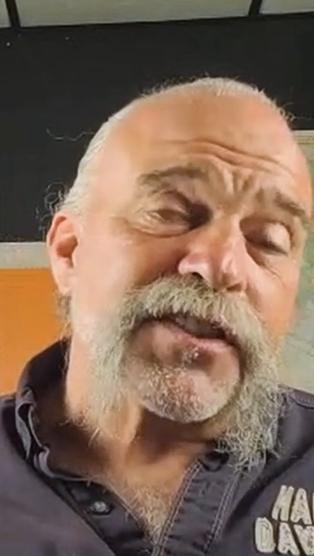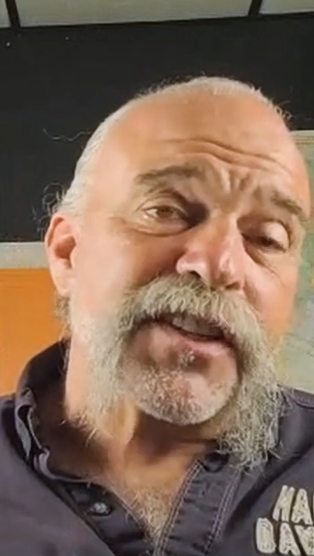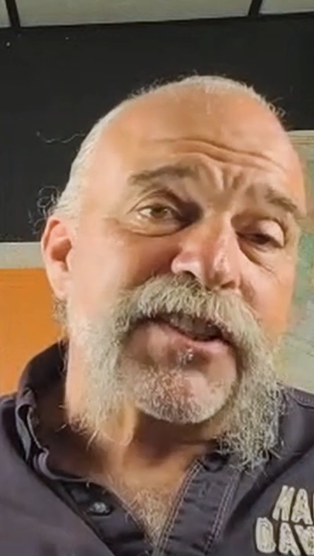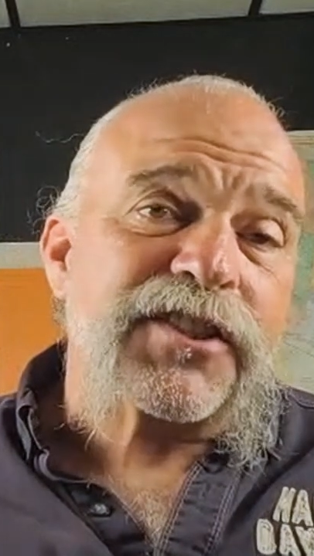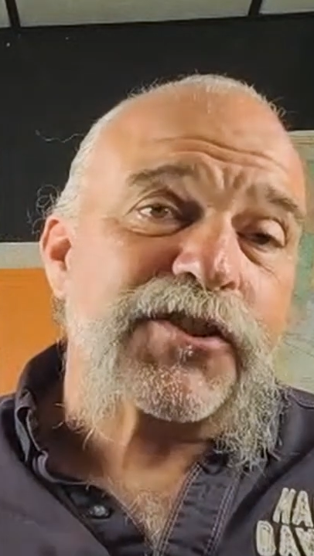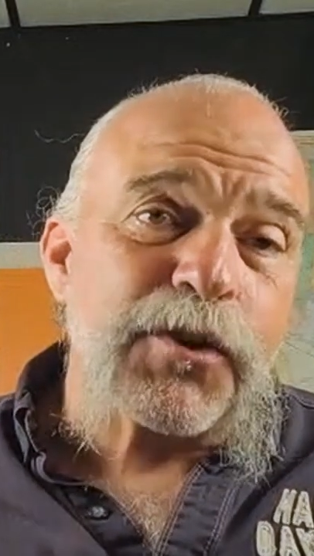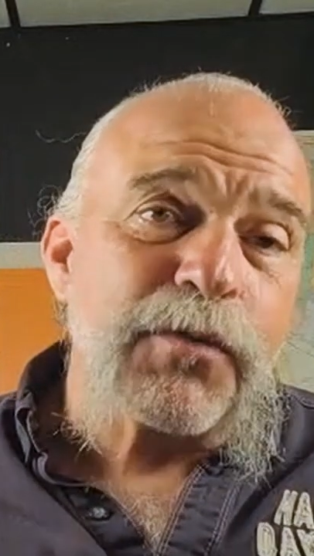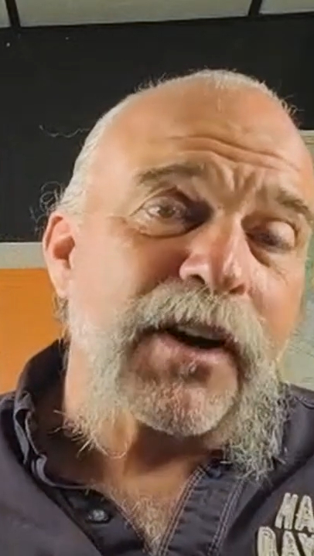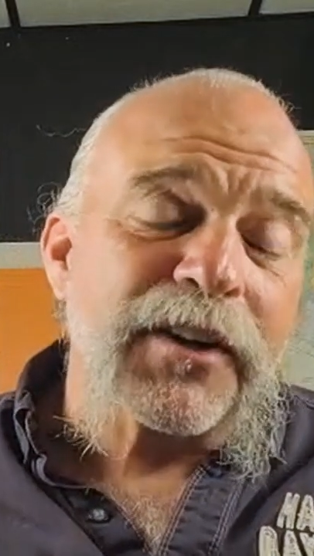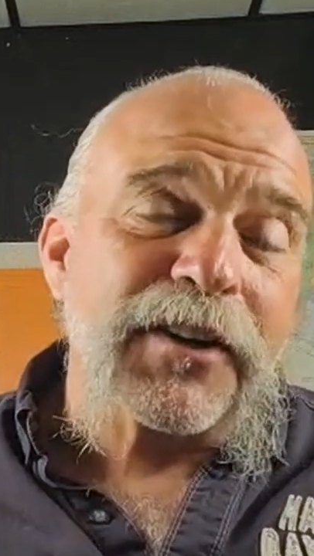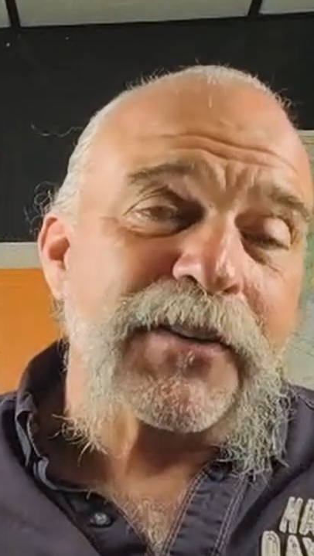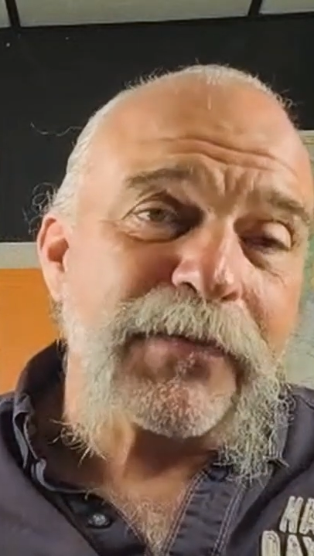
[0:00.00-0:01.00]
It seats
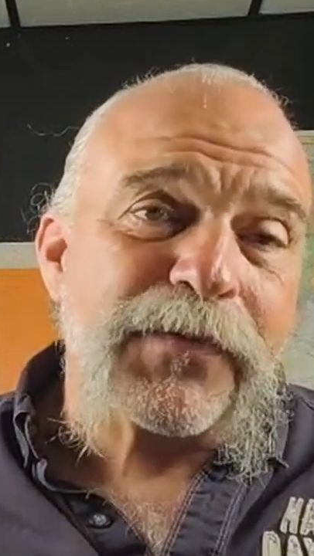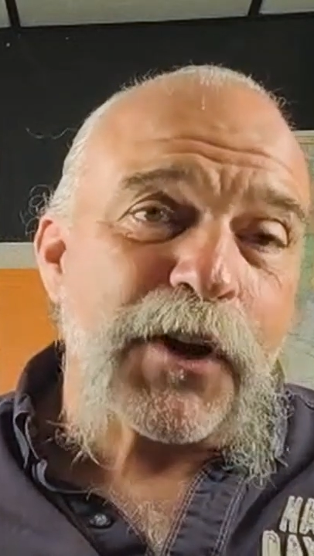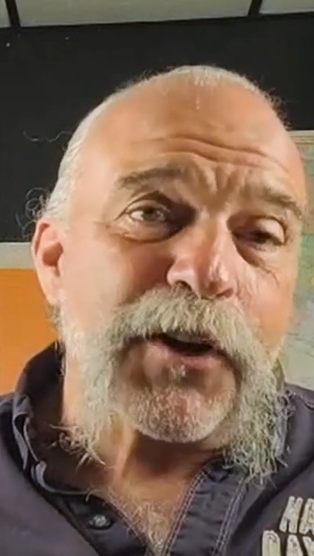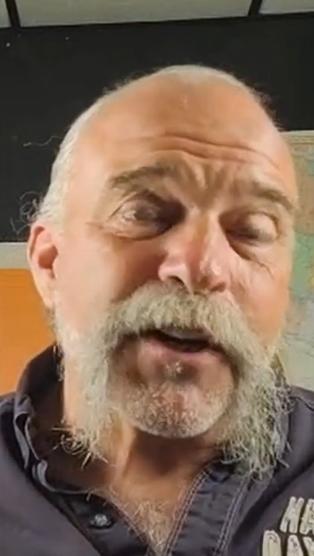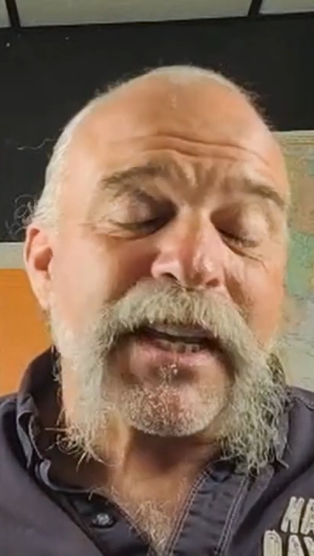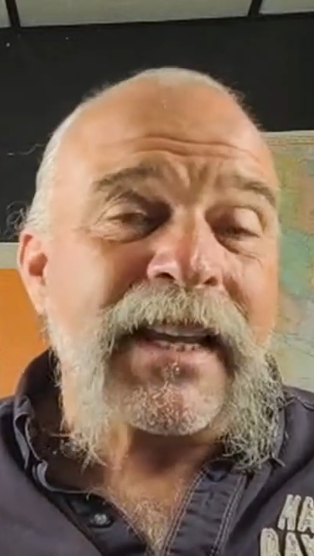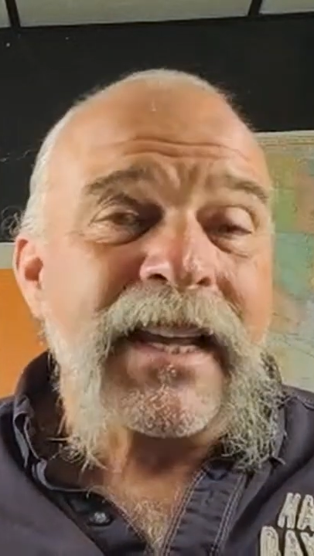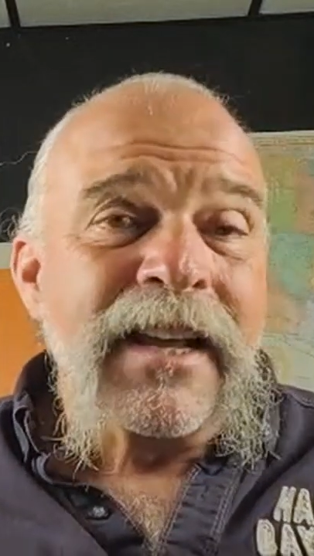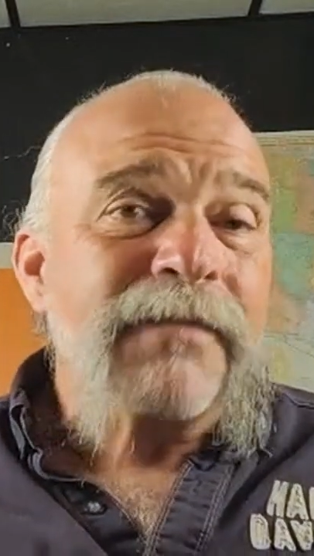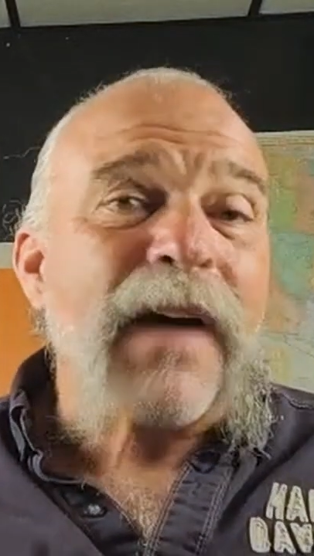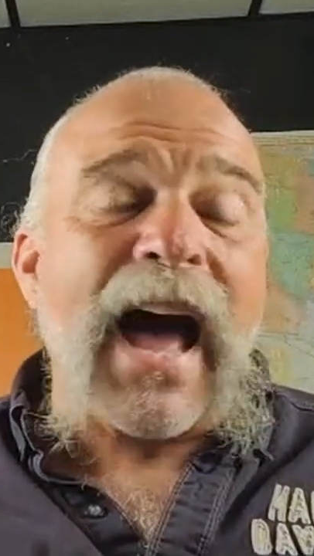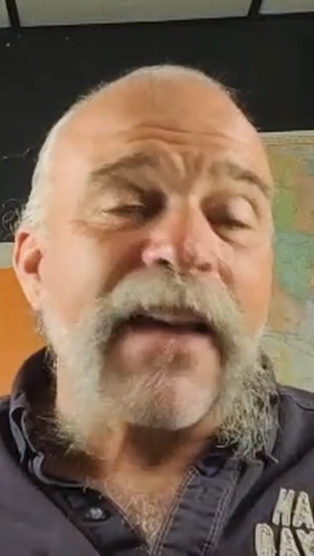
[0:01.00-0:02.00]

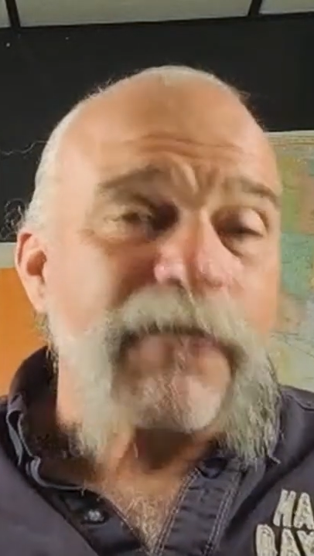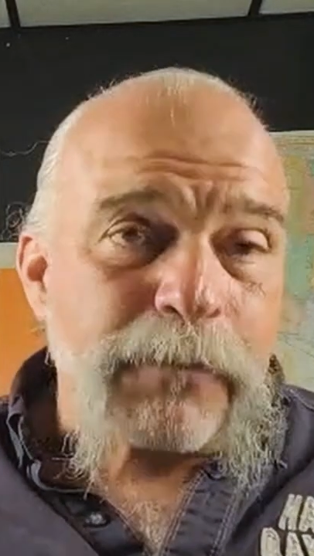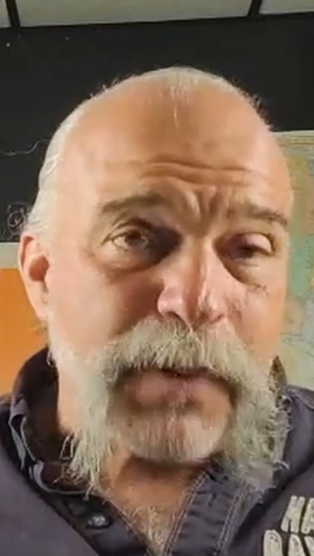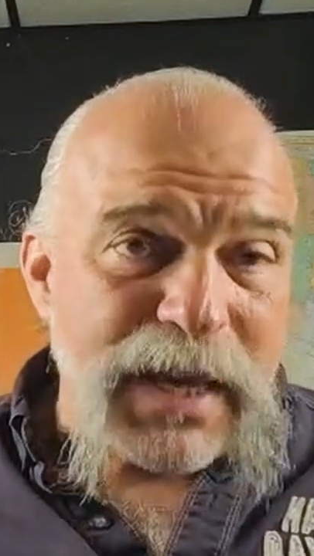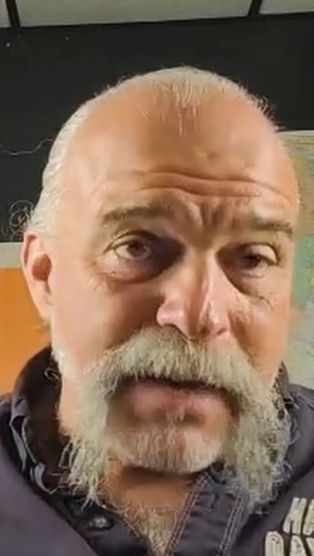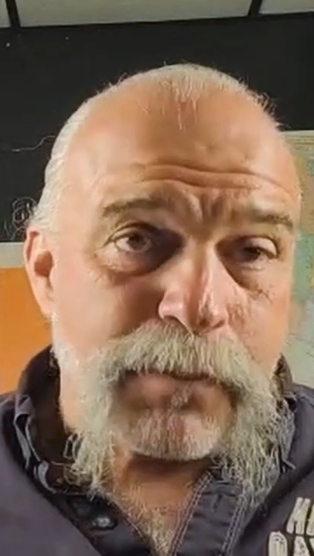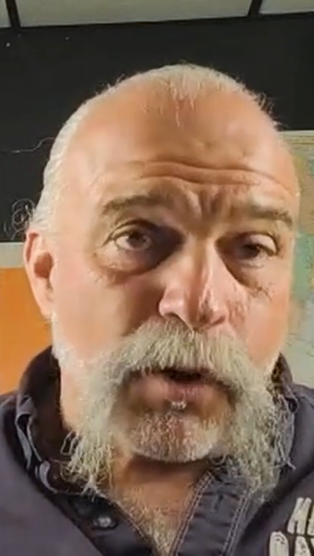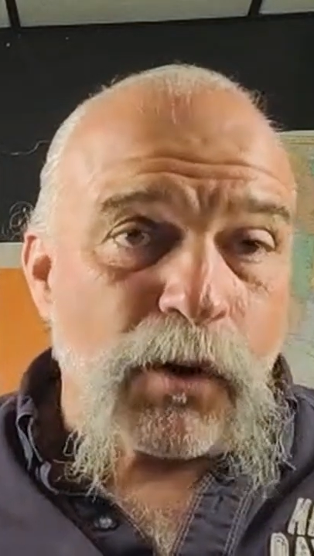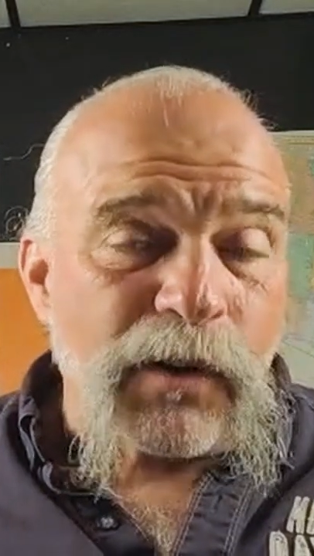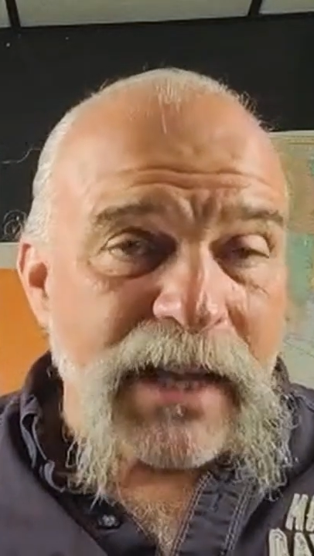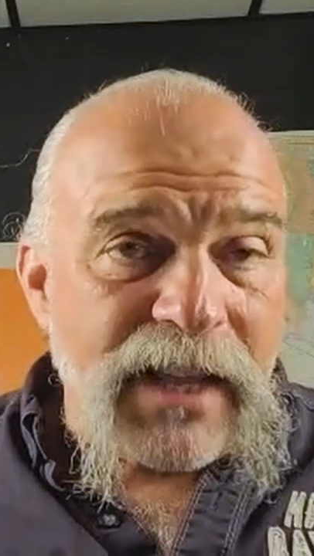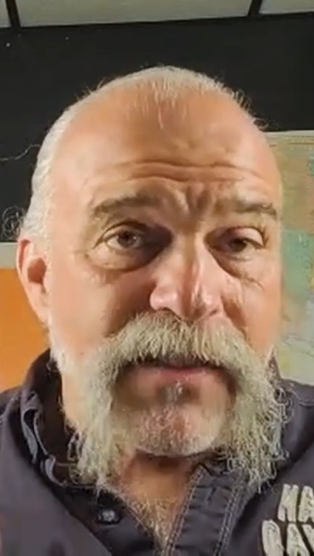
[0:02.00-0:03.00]
235
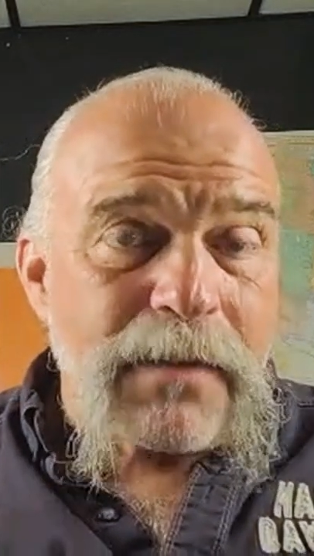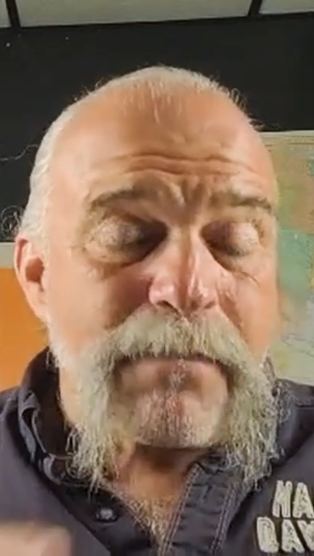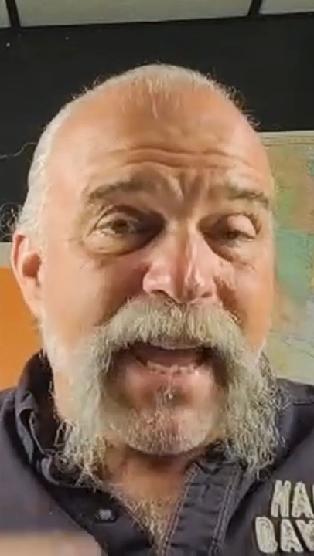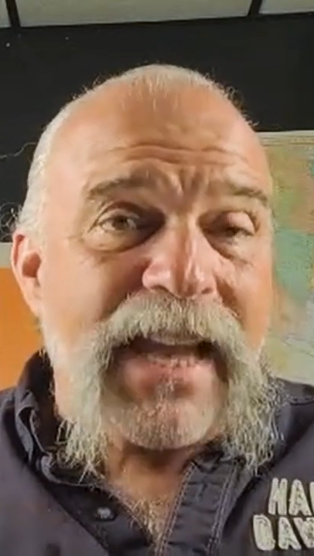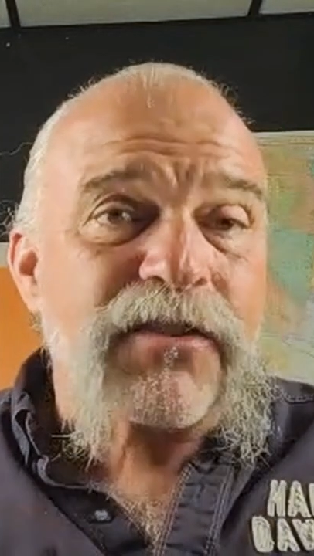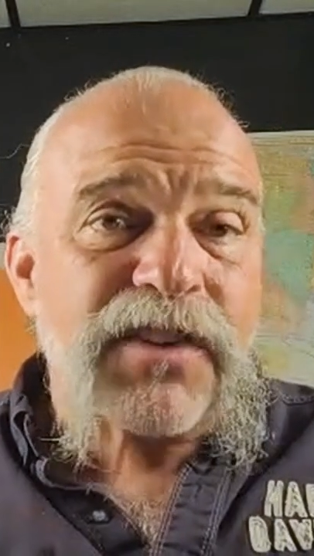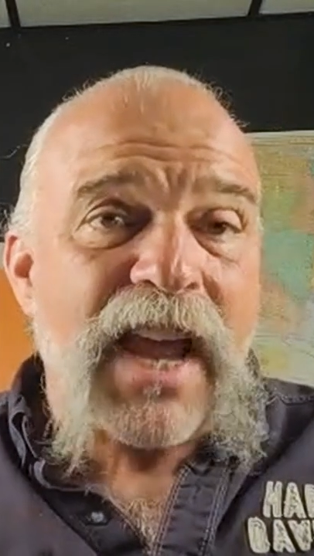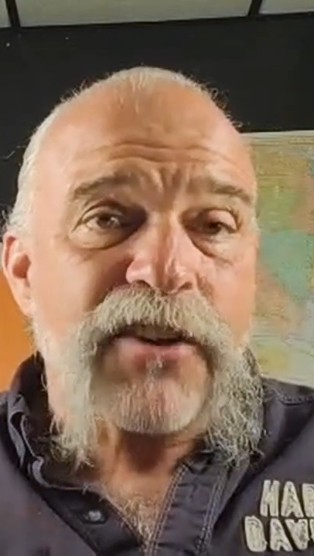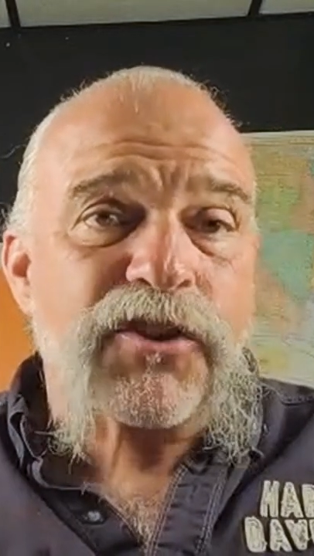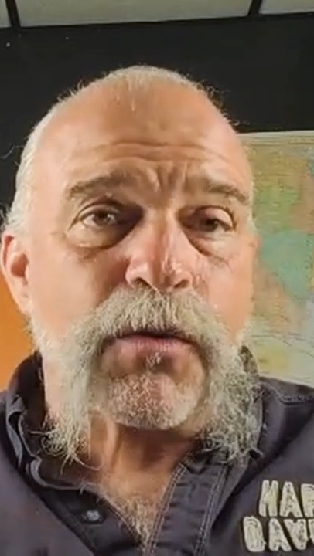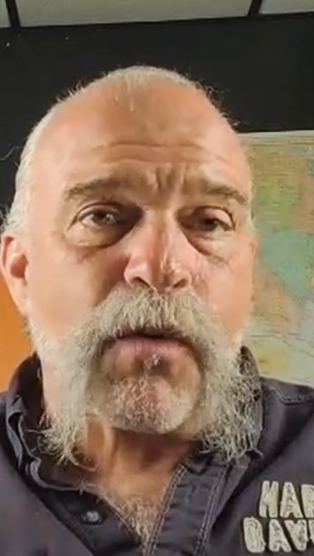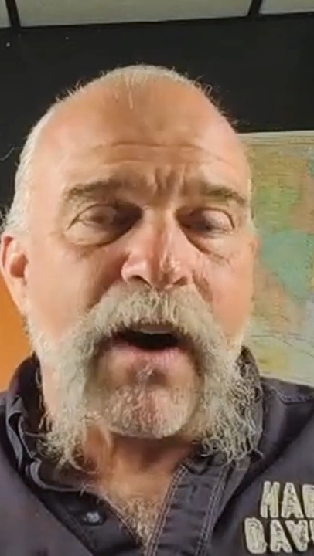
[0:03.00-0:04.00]
people in the main
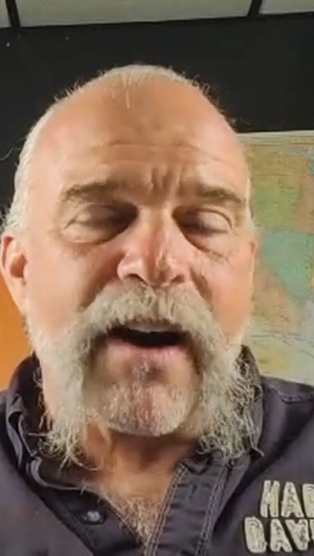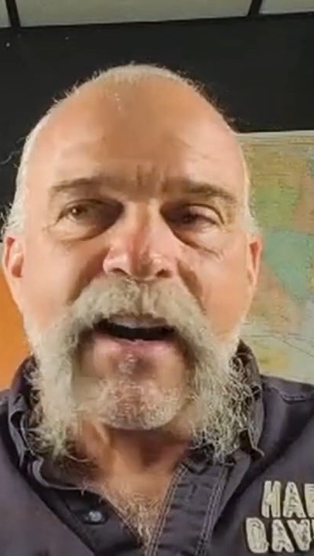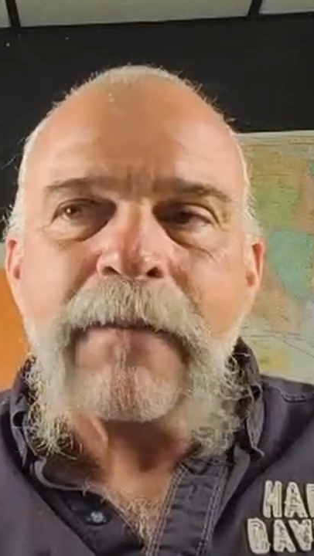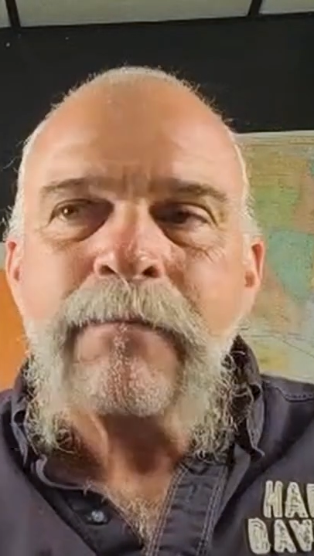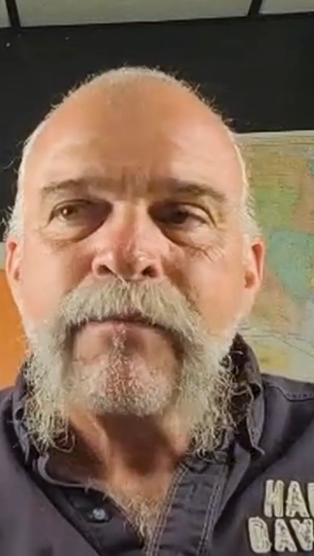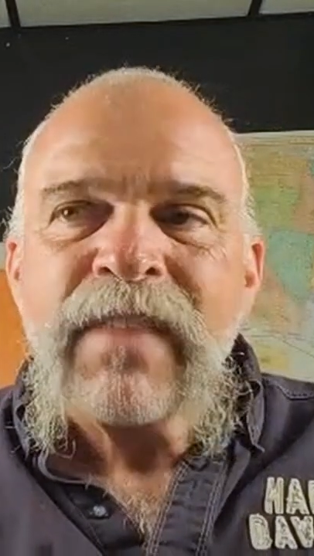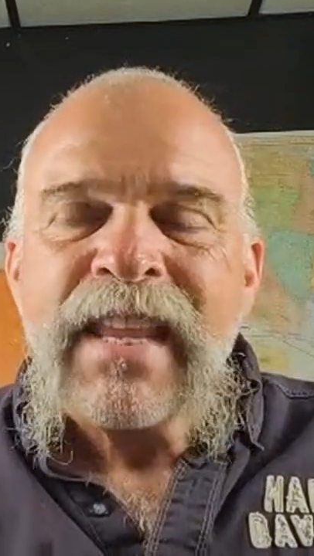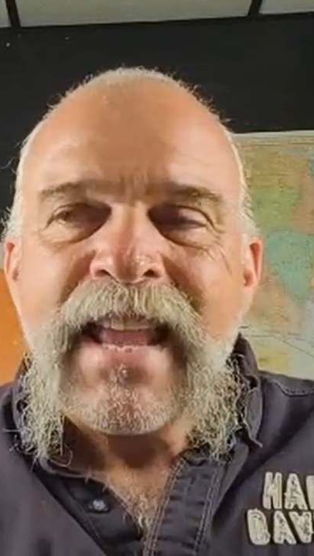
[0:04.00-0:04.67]
sanctuary.